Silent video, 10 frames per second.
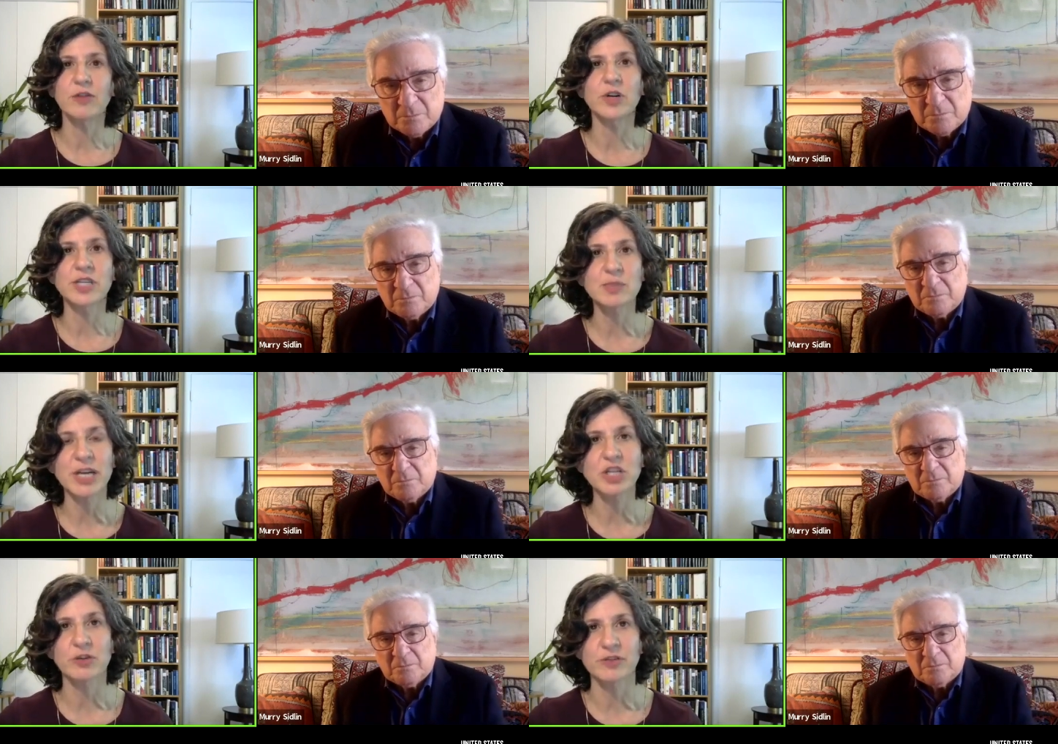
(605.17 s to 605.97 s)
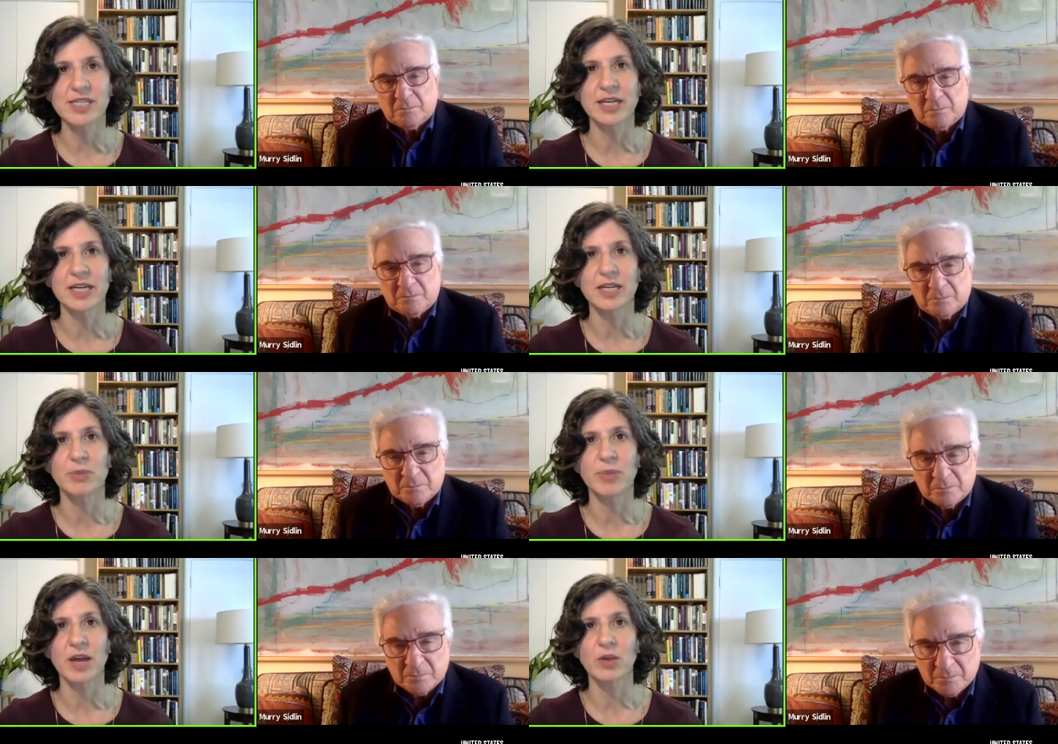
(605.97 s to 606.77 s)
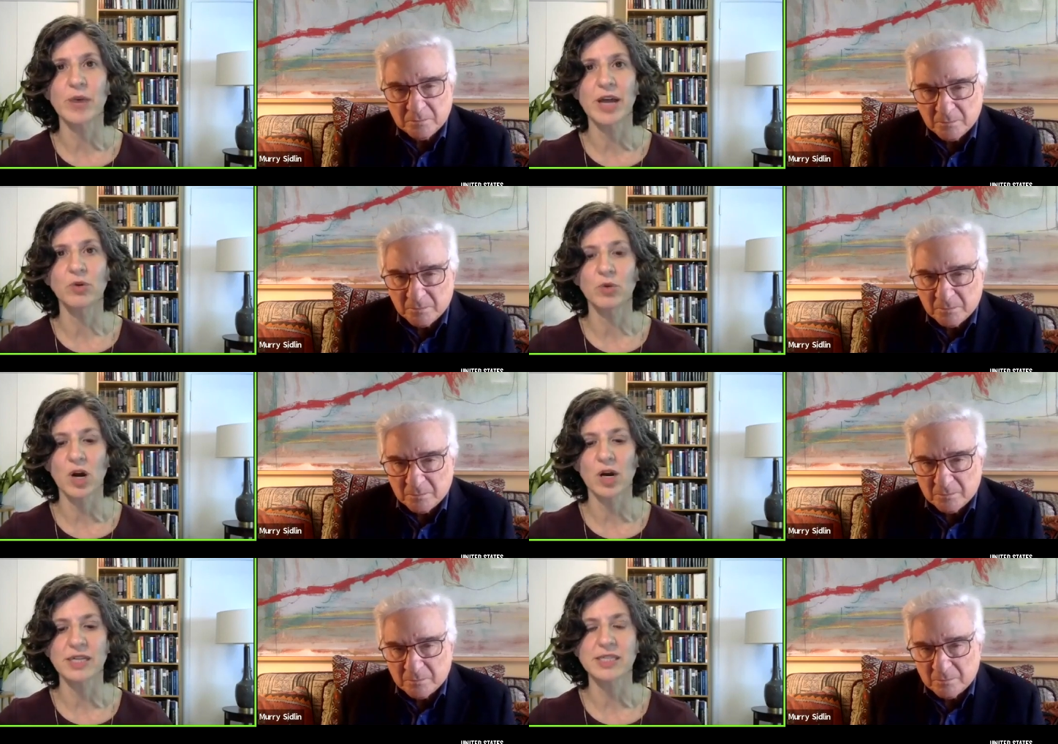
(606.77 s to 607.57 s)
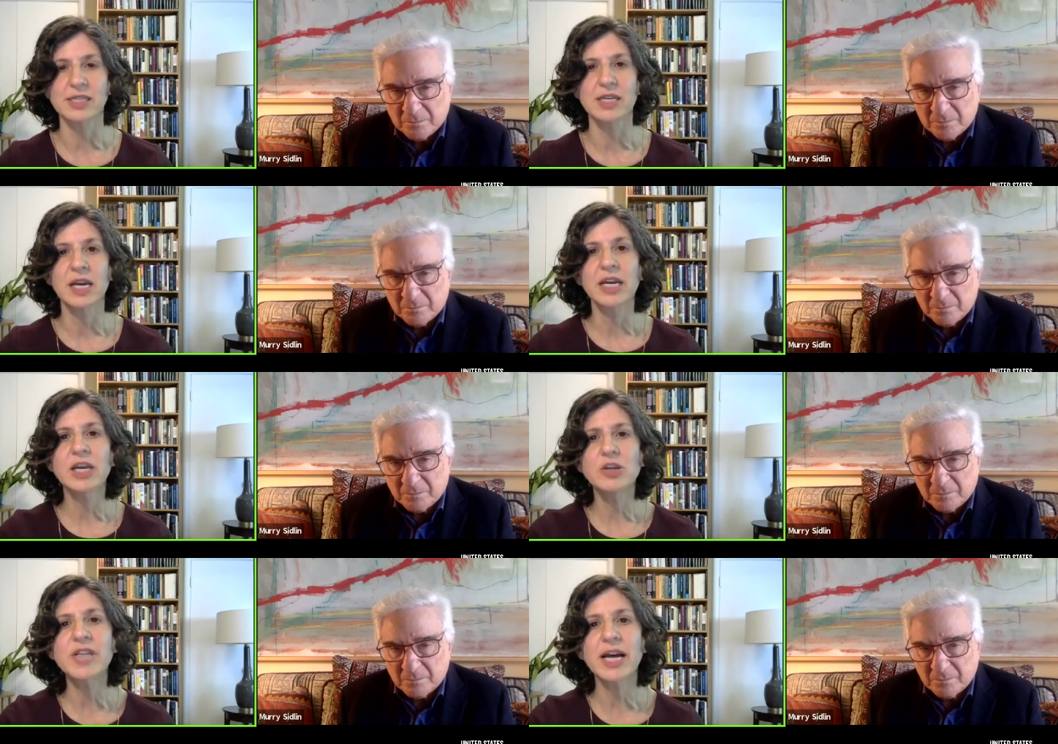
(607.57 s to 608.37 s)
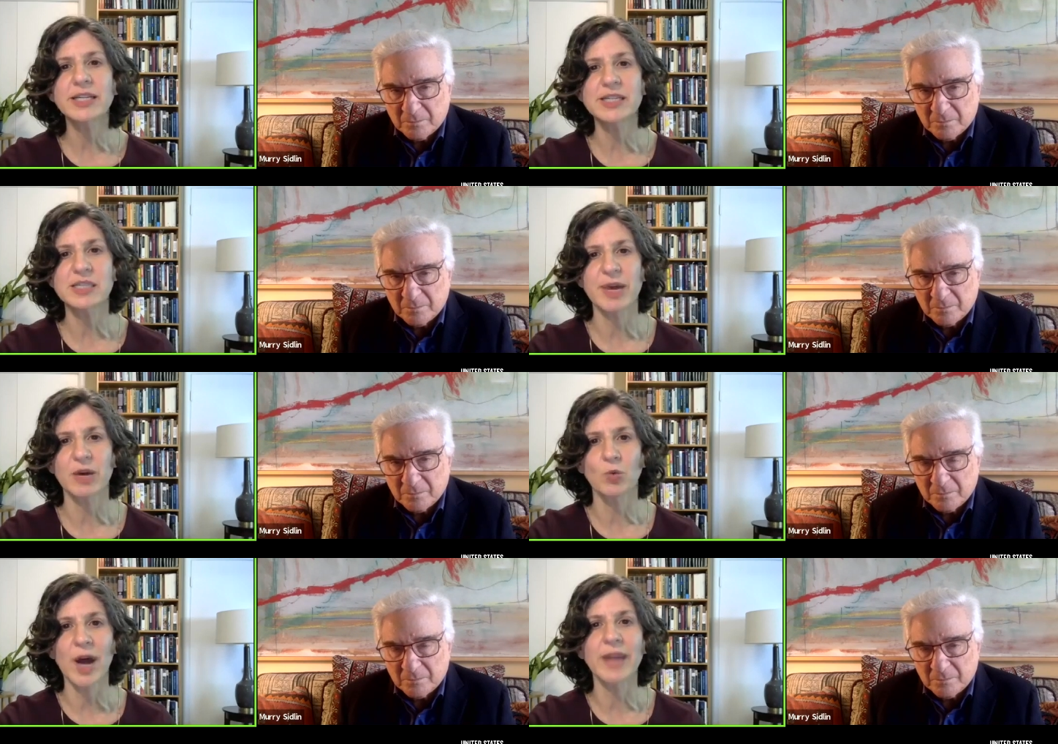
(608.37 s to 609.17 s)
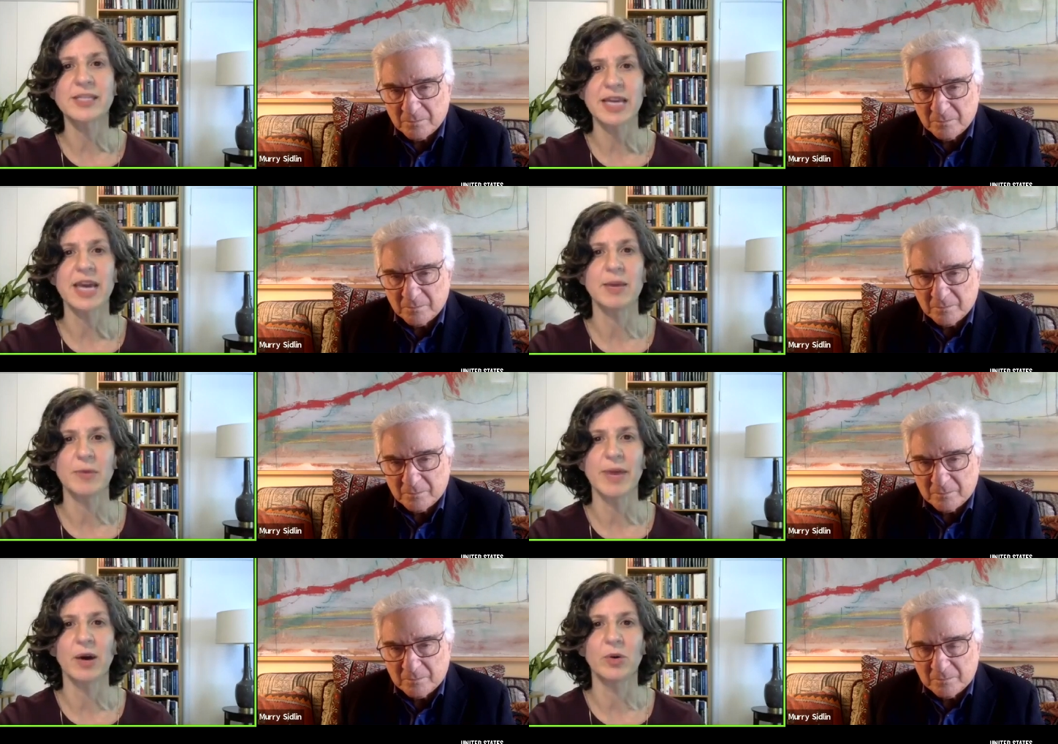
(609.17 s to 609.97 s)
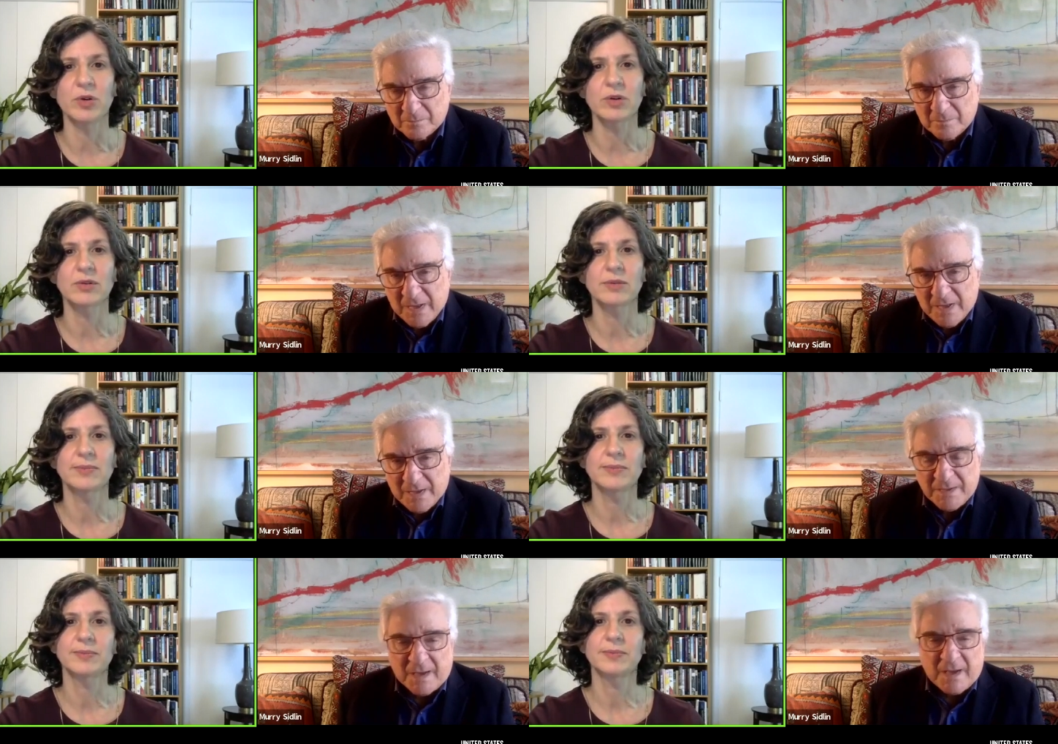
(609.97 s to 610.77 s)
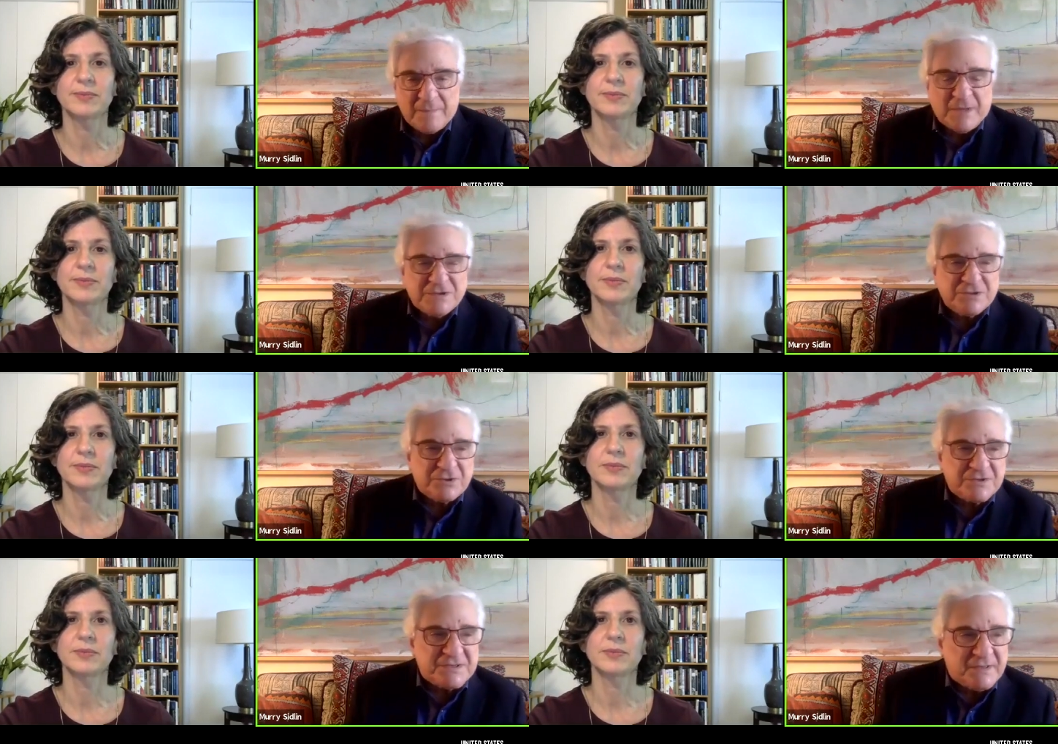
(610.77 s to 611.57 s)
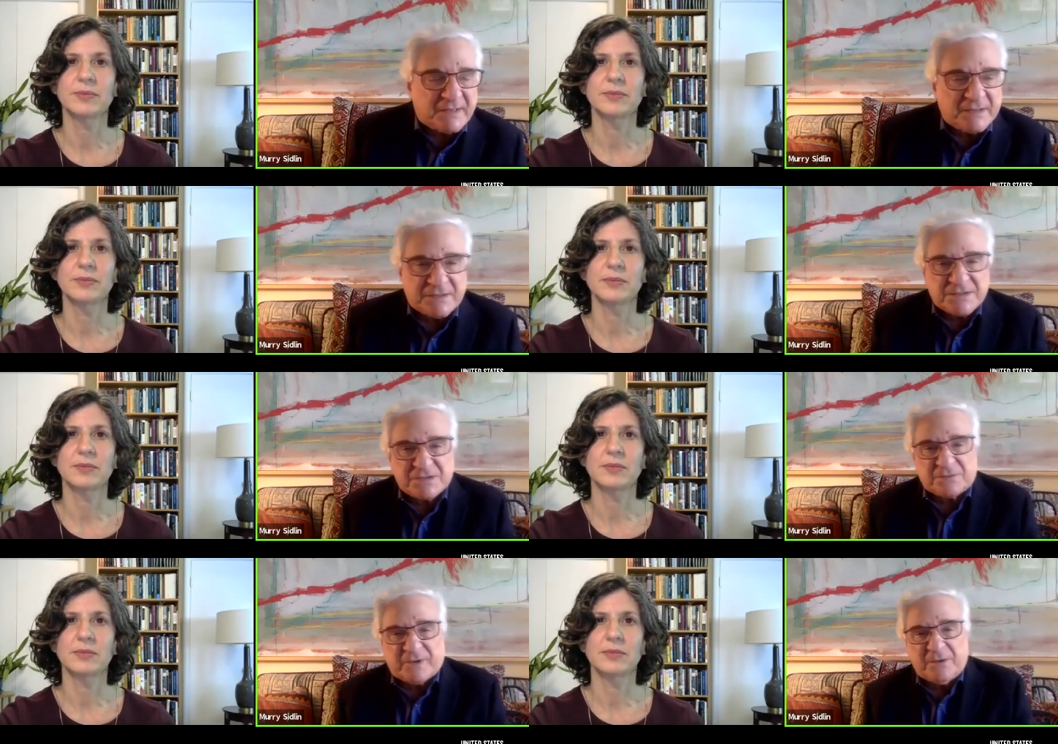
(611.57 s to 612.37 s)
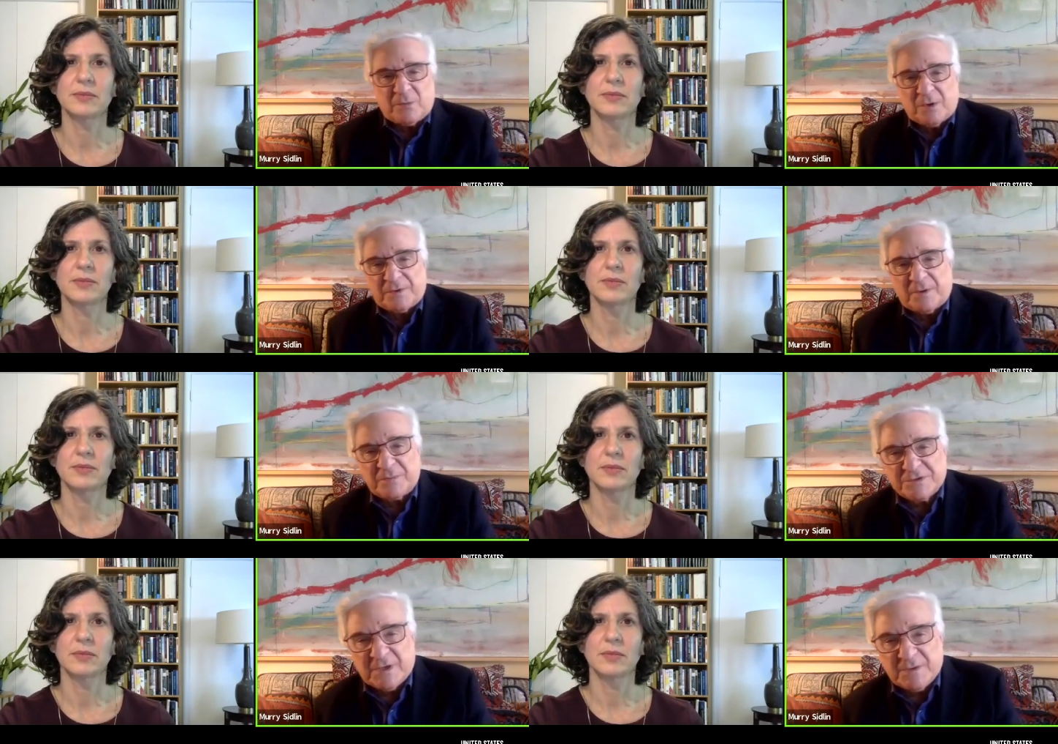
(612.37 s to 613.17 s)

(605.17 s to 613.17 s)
Speaker 1: for a special visit by the Red Cross. Can you tell us about why this came about?
Speaker 2: Yeah, I'm not sure selected is the right word. It was, it